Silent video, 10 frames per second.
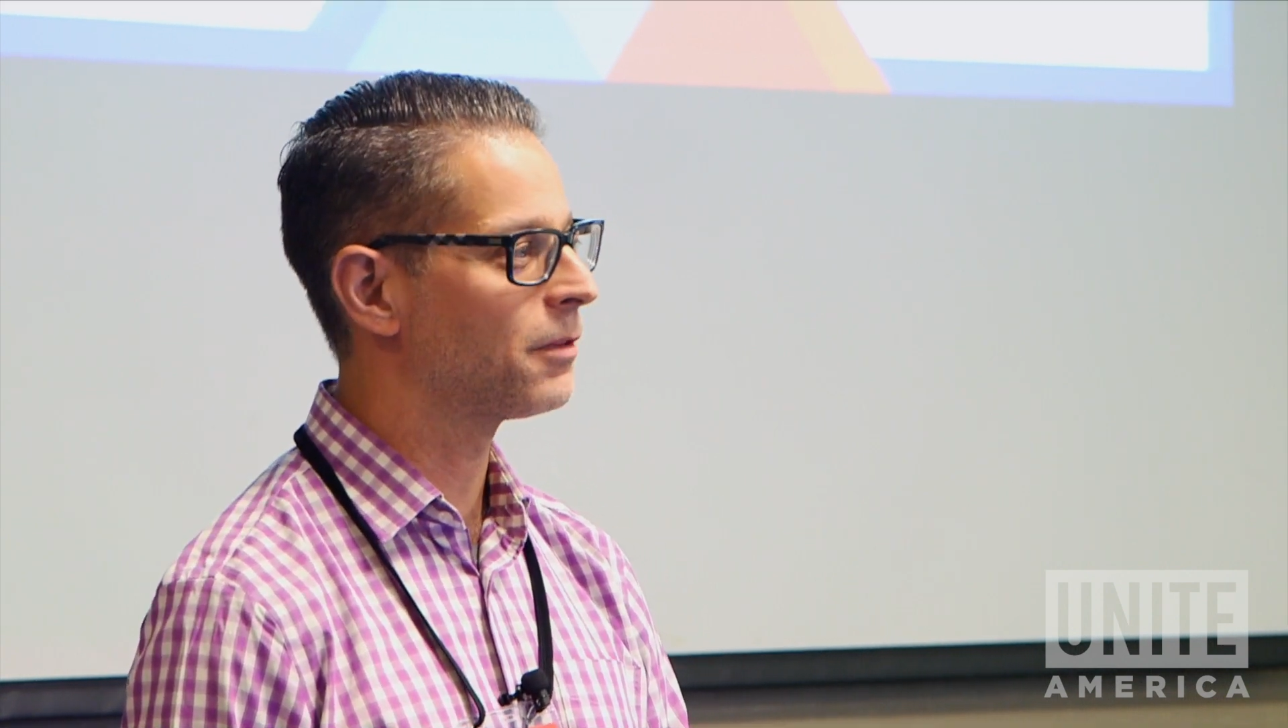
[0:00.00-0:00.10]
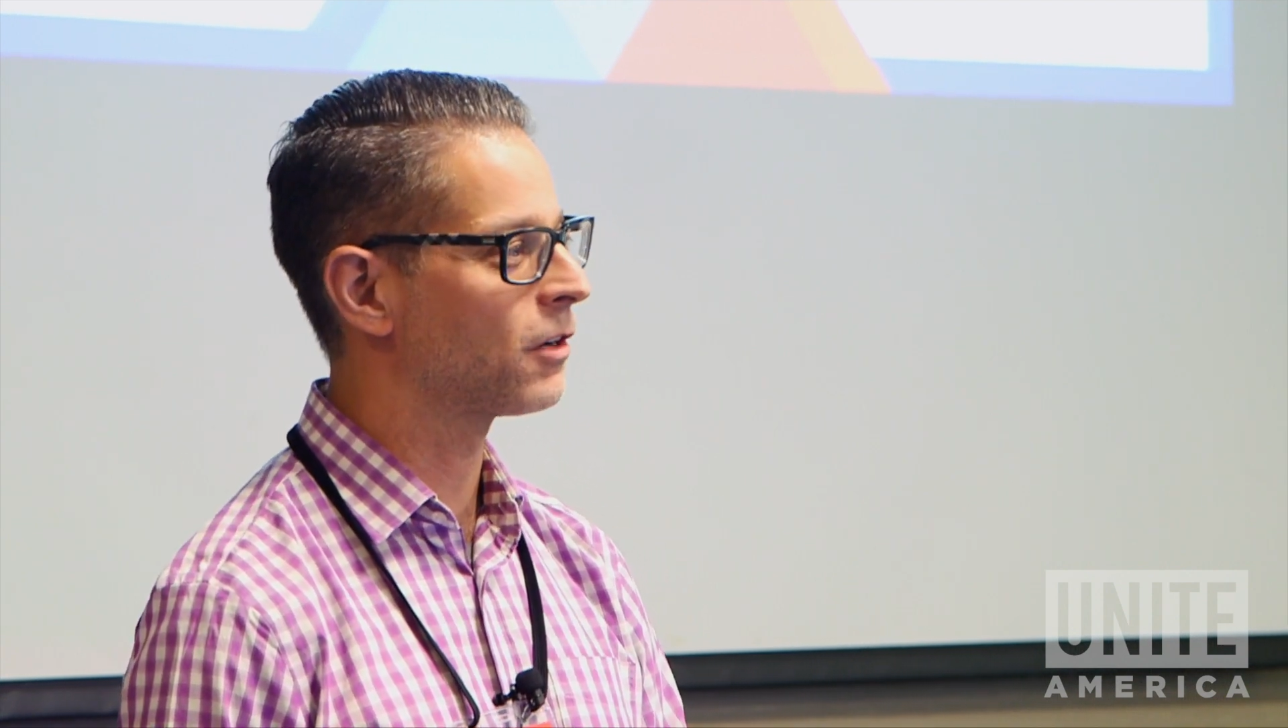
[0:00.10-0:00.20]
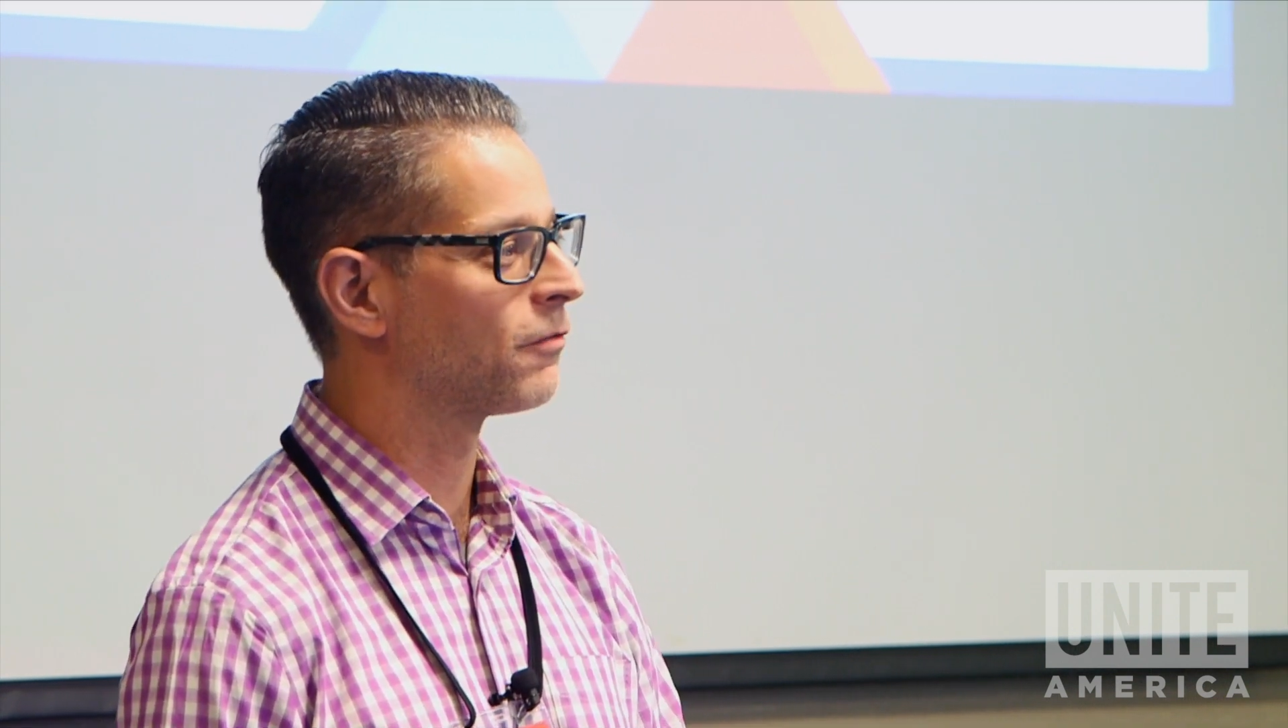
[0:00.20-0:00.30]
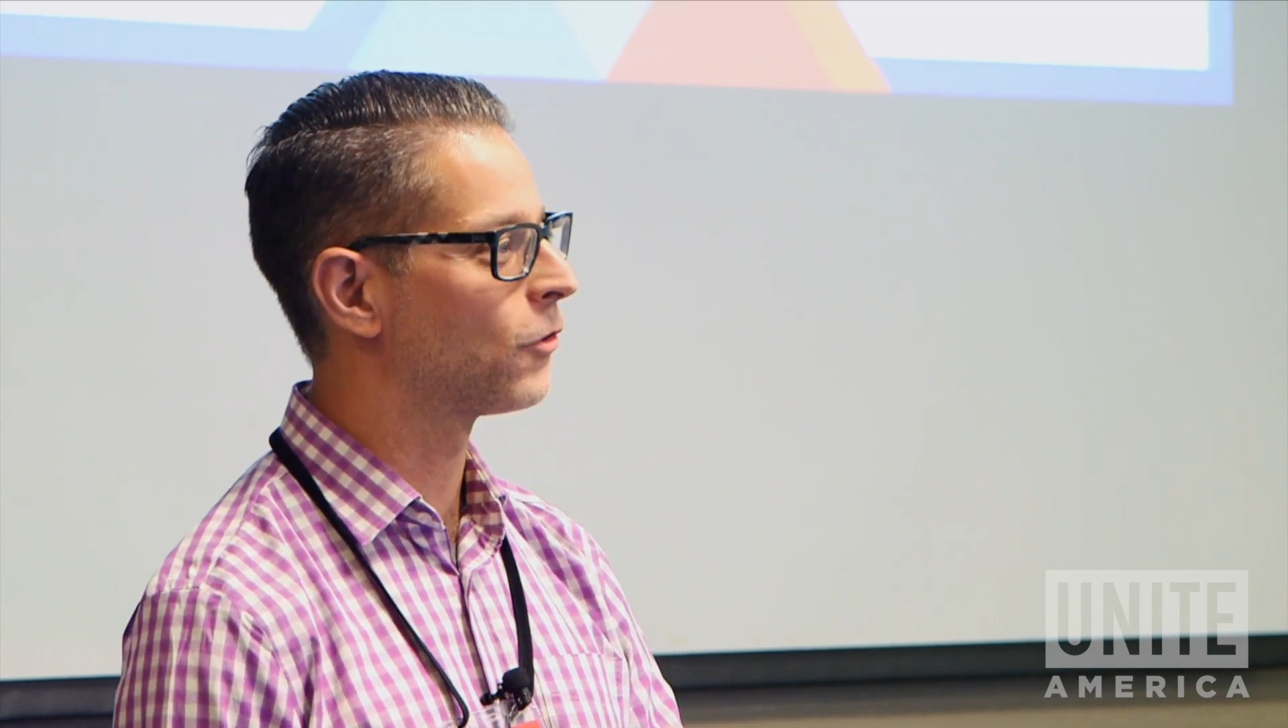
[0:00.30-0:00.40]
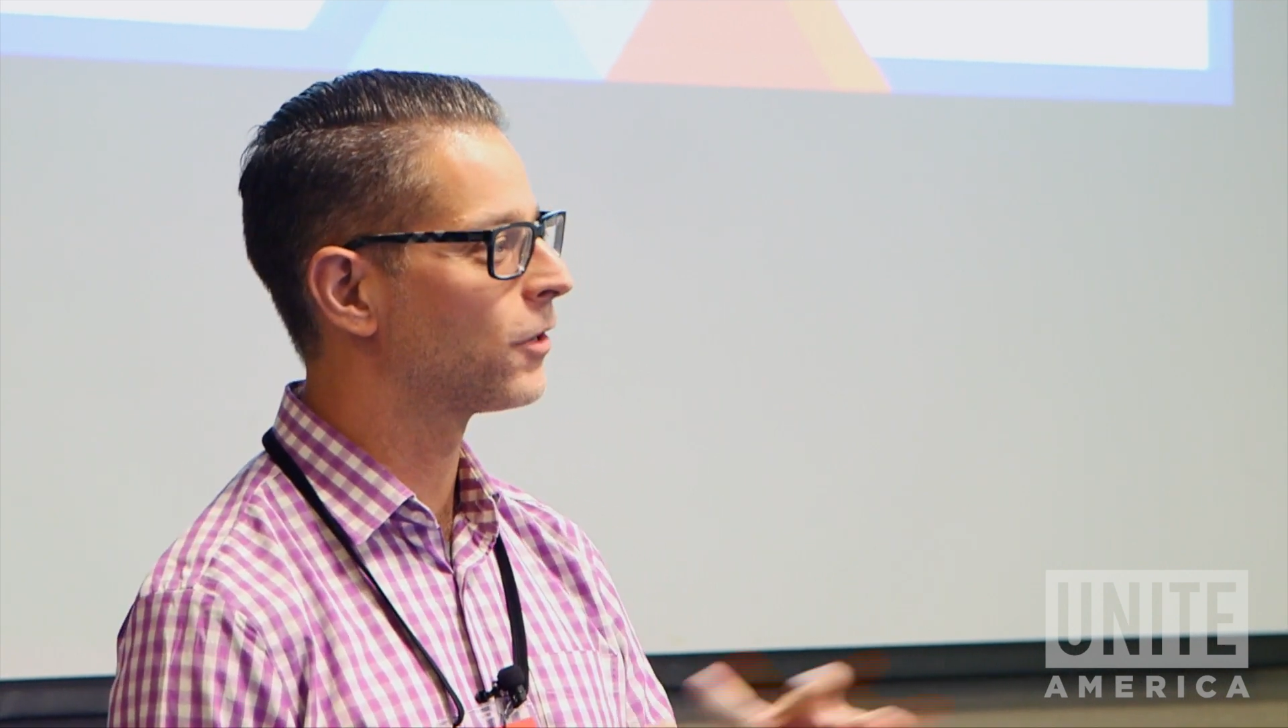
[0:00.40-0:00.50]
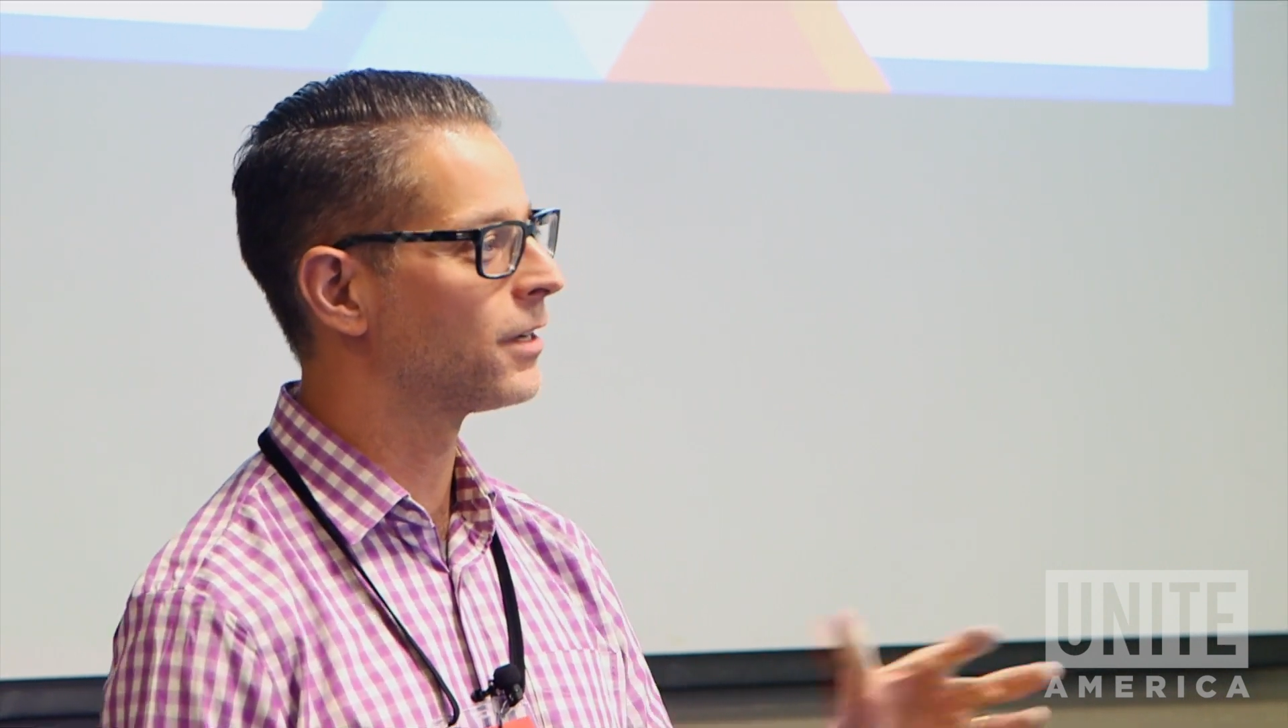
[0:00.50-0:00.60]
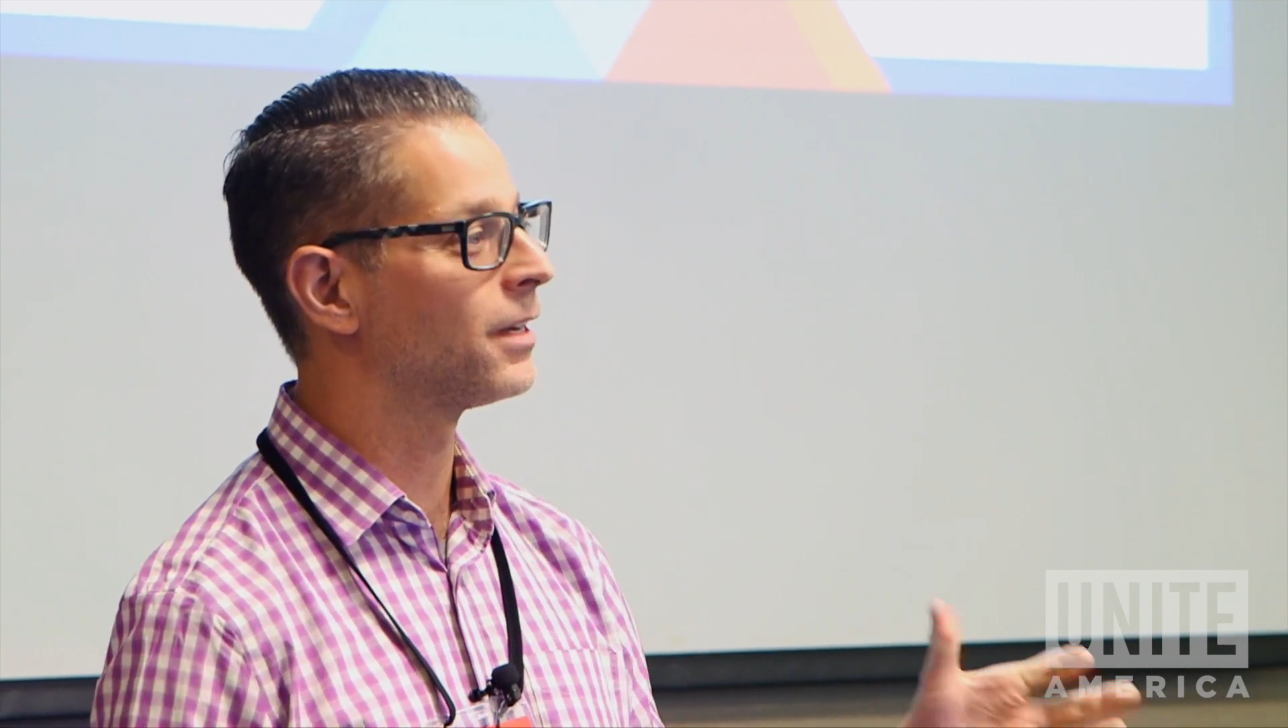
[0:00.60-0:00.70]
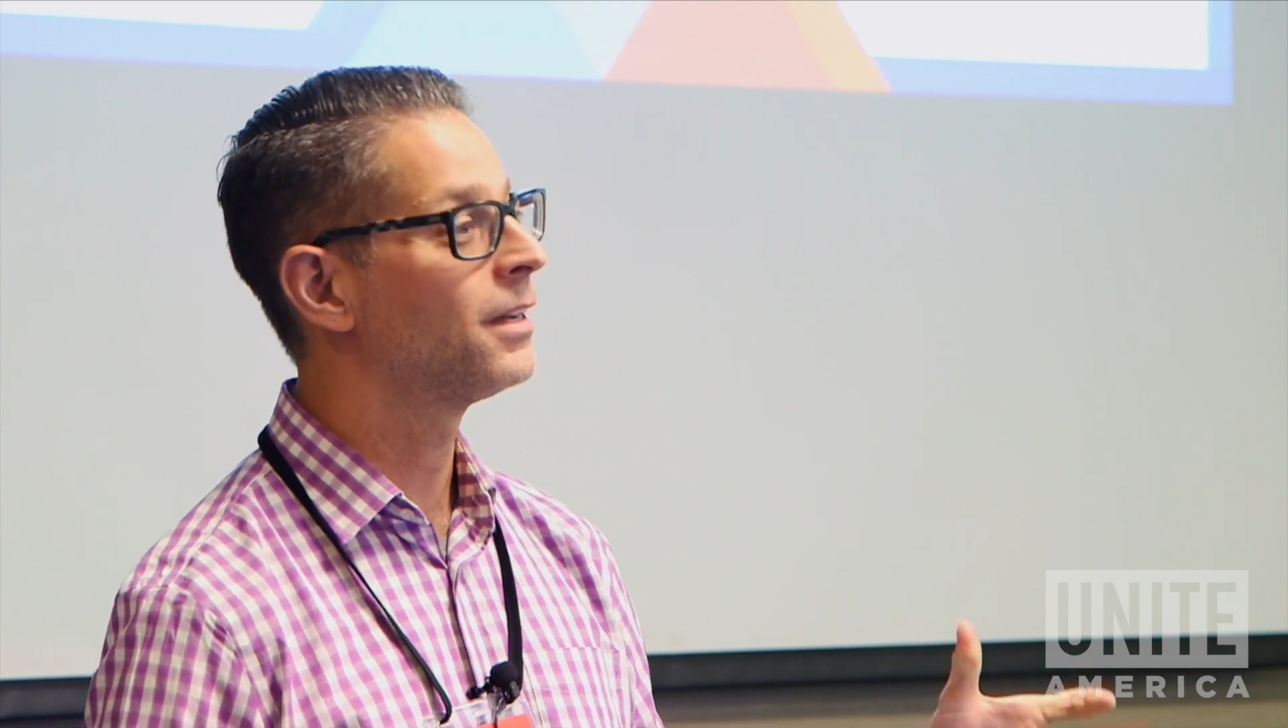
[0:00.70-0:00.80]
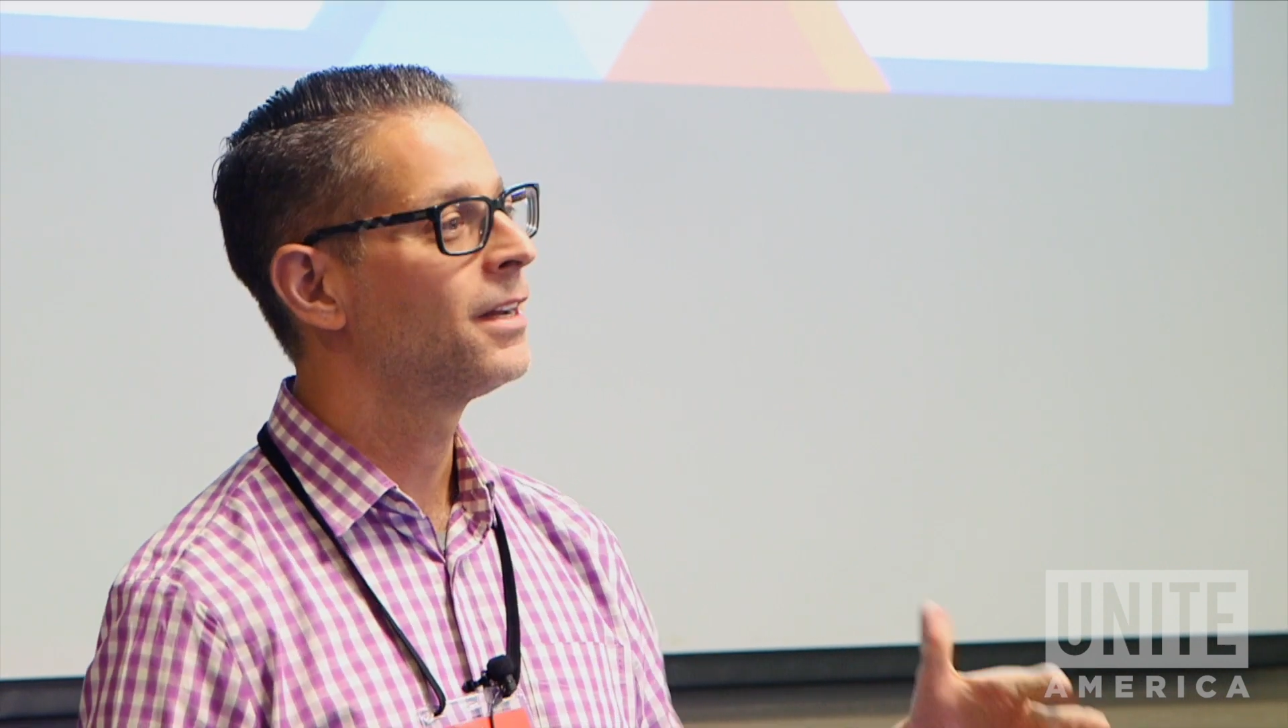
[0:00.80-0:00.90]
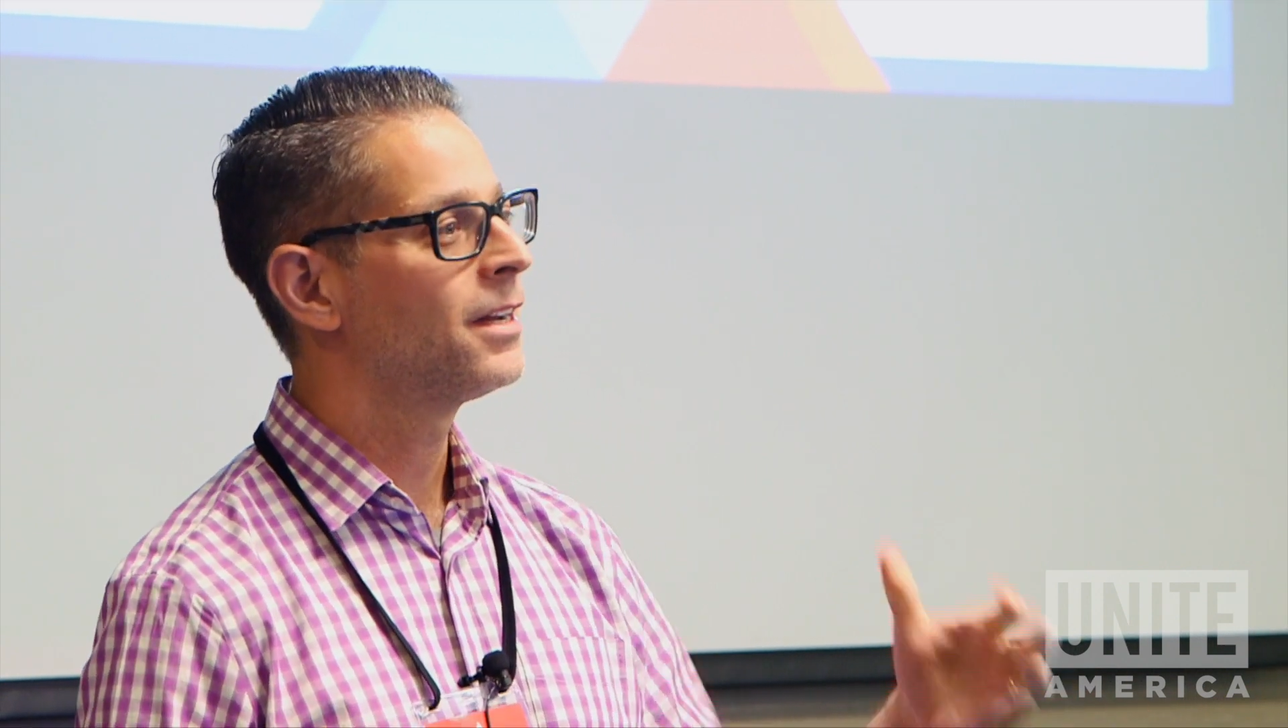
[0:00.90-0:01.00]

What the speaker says: looking forward